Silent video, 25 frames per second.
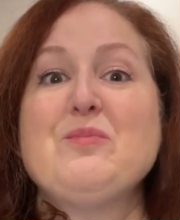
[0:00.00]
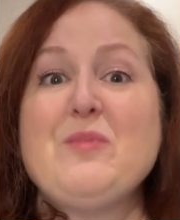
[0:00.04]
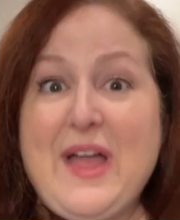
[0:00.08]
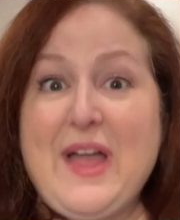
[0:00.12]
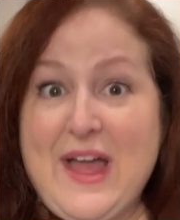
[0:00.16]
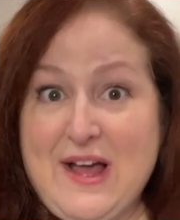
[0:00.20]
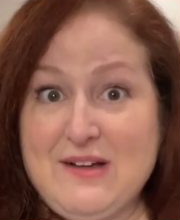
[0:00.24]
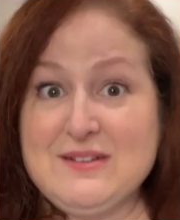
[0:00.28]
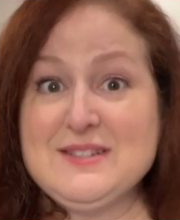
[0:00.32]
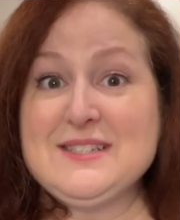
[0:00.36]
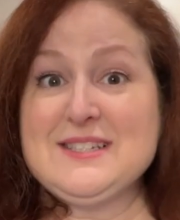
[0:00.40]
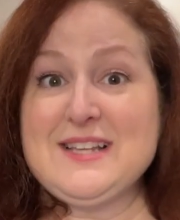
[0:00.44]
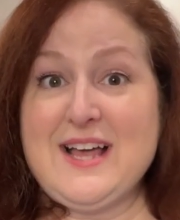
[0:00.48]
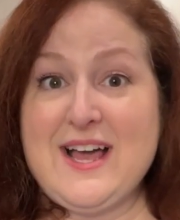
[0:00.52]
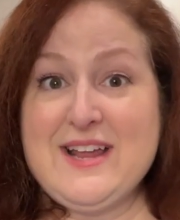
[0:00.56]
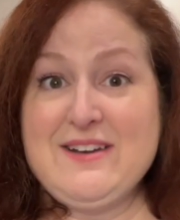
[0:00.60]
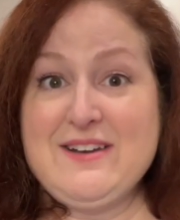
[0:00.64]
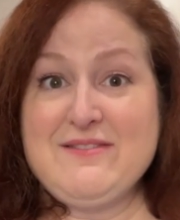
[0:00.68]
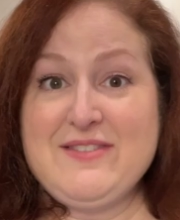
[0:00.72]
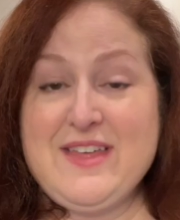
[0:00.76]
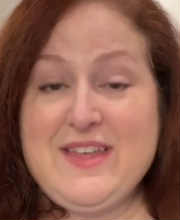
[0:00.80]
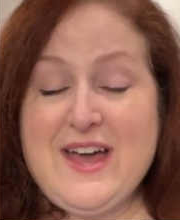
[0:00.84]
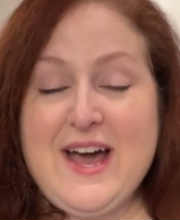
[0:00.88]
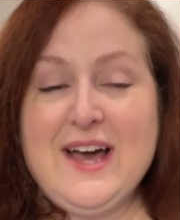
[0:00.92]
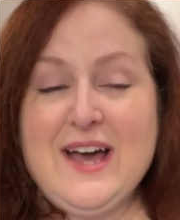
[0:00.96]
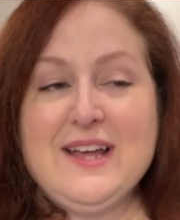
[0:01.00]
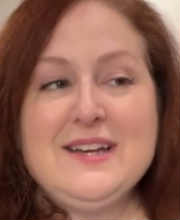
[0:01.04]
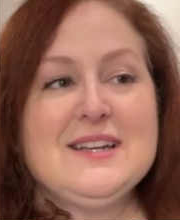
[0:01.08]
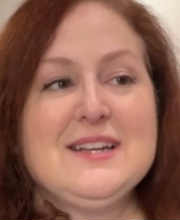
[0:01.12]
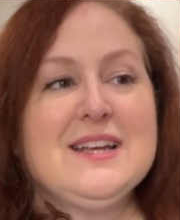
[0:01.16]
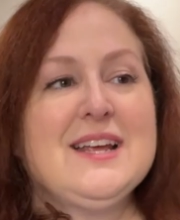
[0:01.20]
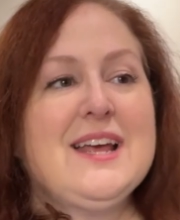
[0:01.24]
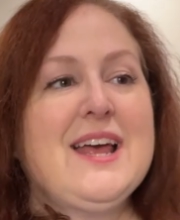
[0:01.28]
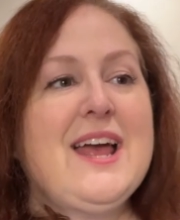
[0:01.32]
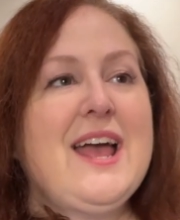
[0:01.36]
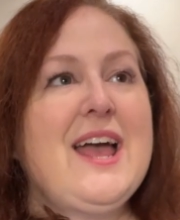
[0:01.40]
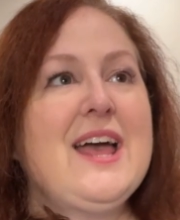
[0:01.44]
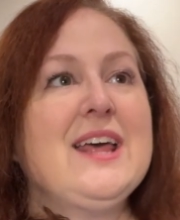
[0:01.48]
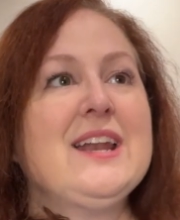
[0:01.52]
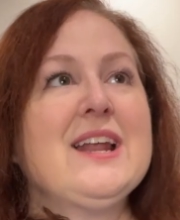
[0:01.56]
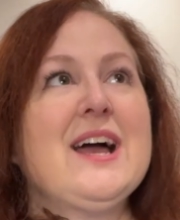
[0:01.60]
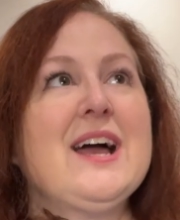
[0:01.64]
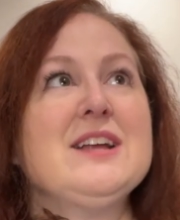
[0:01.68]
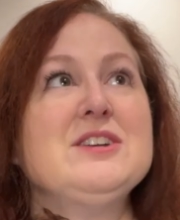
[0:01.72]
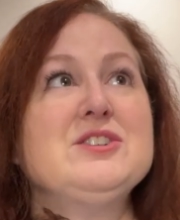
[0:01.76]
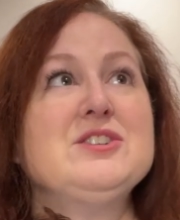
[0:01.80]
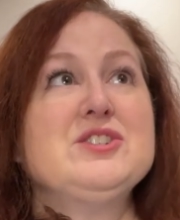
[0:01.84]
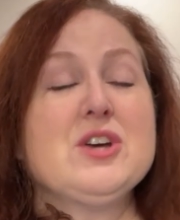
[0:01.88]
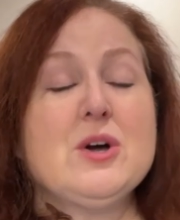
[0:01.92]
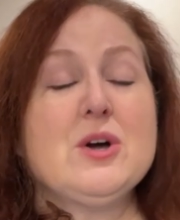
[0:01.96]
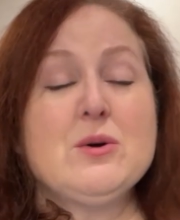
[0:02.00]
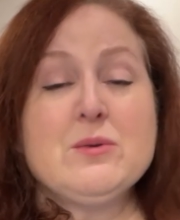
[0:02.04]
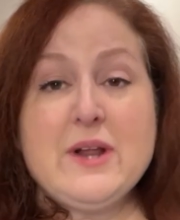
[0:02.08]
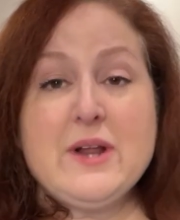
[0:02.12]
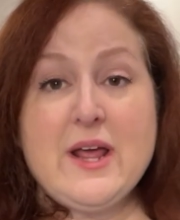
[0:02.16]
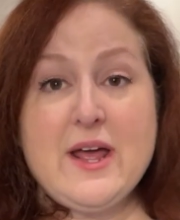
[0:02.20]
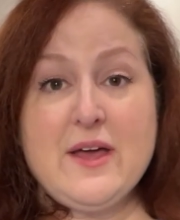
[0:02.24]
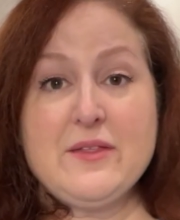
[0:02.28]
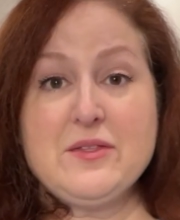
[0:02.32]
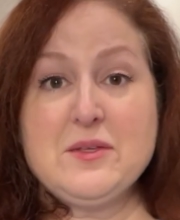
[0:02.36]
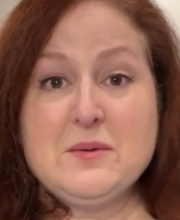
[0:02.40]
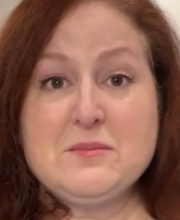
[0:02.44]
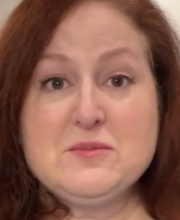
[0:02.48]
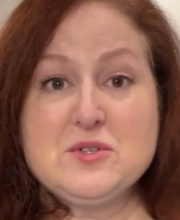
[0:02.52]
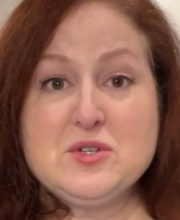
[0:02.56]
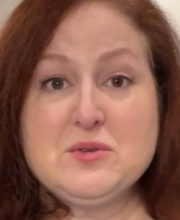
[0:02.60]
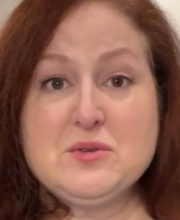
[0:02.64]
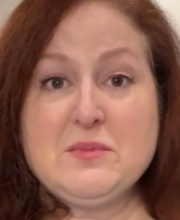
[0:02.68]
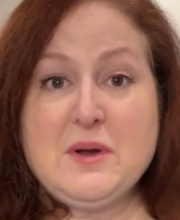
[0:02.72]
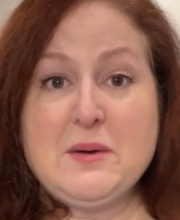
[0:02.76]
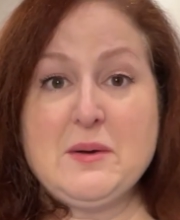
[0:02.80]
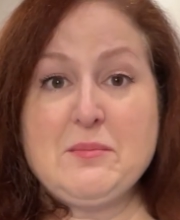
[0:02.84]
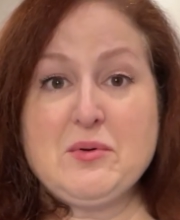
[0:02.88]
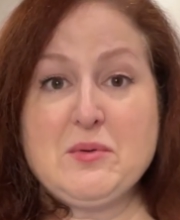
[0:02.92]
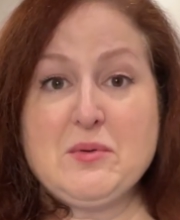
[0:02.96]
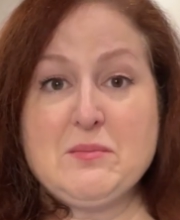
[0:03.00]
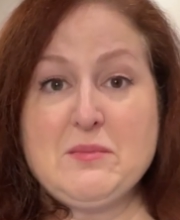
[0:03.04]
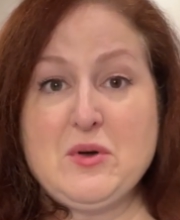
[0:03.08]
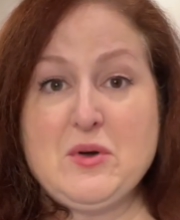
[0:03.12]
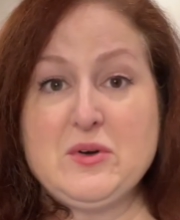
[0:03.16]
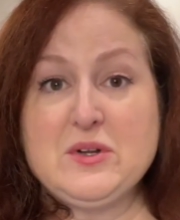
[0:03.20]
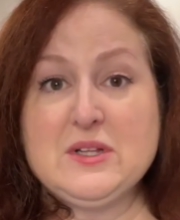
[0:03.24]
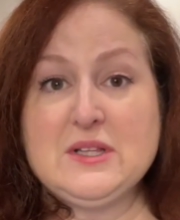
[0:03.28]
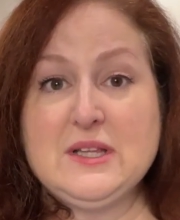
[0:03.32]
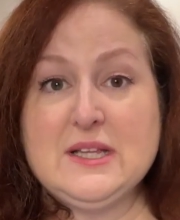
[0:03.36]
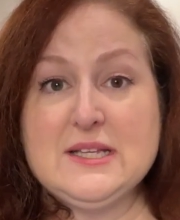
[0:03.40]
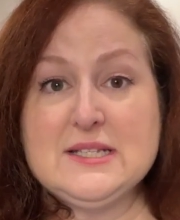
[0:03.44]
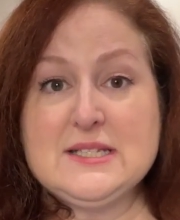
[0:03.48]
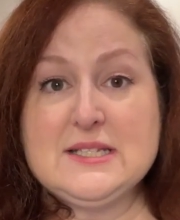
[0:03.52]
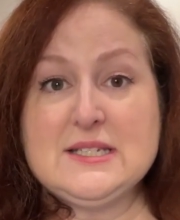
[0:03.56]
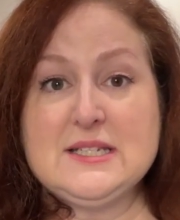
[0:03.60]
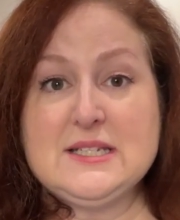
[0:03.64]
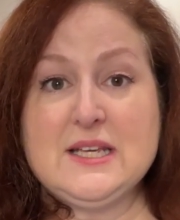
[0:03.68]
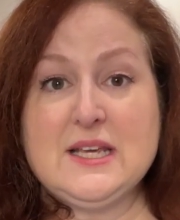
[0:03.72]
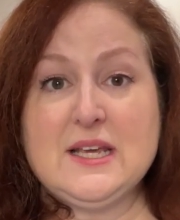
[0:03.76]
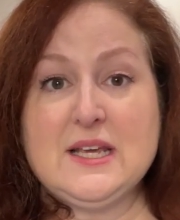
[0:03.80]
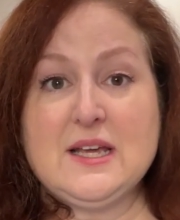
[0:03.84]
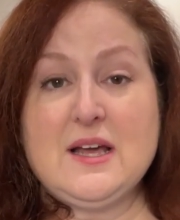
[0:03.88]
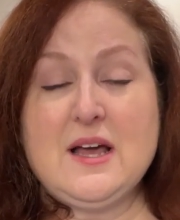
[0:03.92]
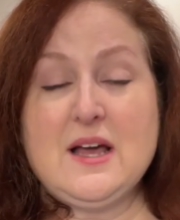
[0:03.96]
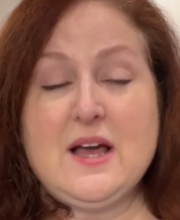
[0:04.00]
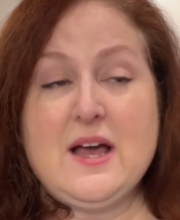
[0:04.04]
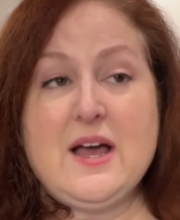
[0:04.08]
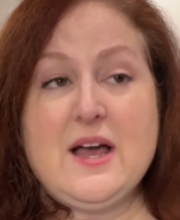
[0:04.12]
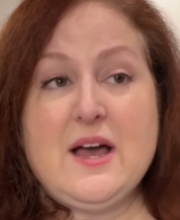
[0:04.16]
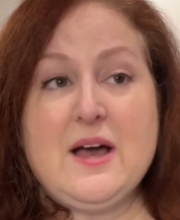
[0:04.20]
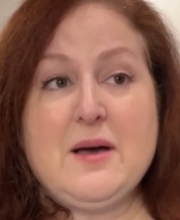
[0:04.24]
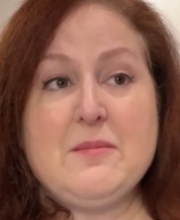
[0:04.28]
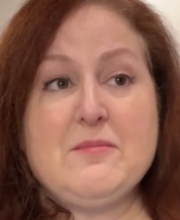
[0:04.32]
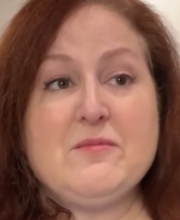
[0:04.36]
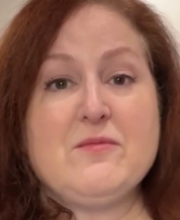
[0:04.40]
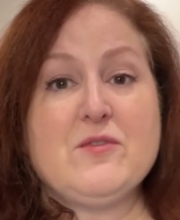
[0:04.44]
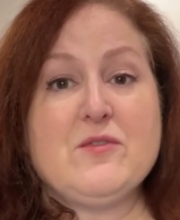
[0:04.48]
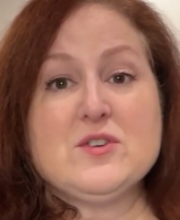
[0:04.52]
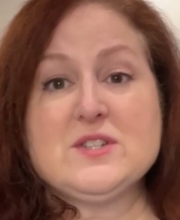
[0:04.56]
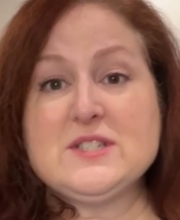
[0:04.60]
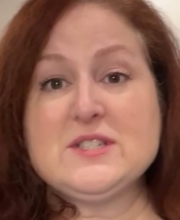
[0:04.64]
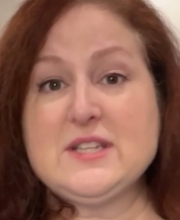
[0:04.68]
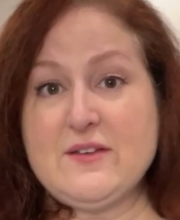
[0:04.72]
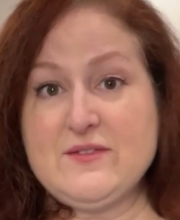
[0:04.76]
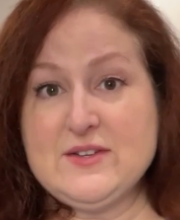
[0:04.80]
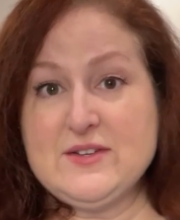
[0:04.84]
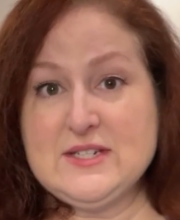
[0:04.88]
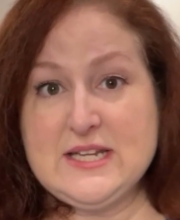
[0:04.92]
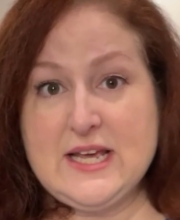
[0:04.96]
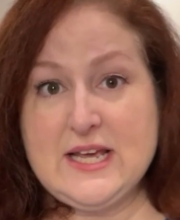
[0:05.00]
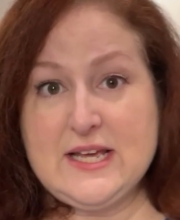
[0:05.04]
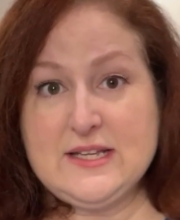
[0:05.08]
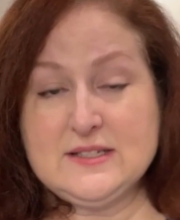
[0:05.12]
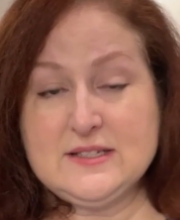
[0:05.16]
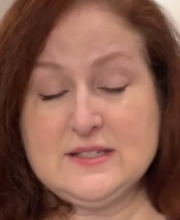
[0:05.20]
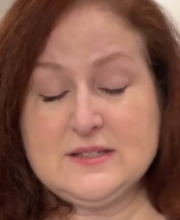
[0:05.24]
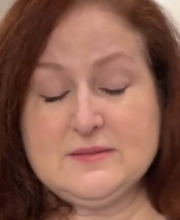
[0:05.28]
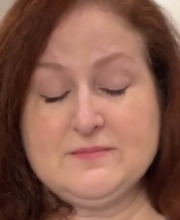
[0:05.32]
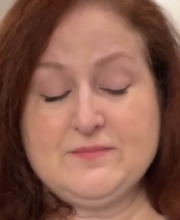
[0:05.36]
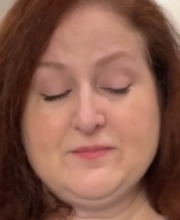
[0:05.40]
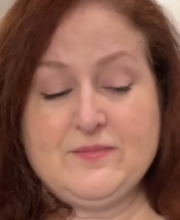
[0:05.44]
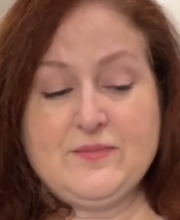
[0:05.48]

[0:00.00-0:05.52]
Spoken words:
outside of that, and I don't add them to my promoted listing for 7 days.